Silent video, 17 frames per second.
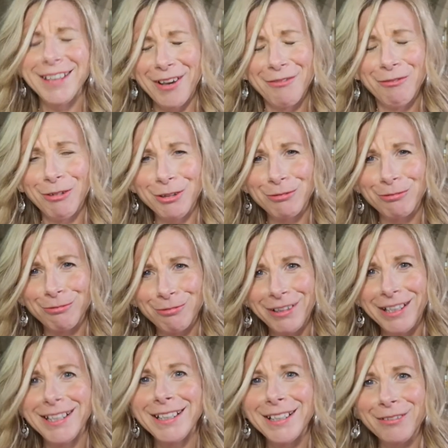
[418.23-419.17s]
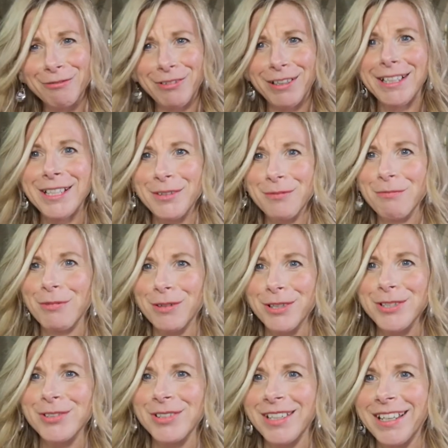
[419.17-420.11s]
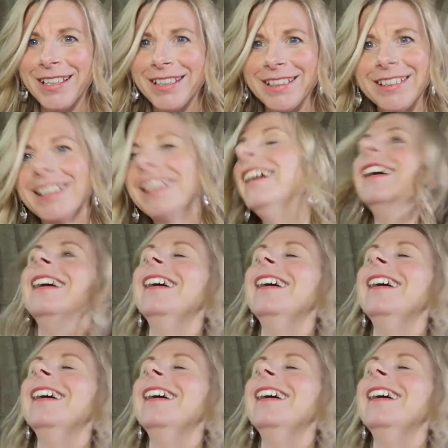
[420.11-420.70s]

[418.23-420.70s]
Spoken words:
I would really, really appreciate it.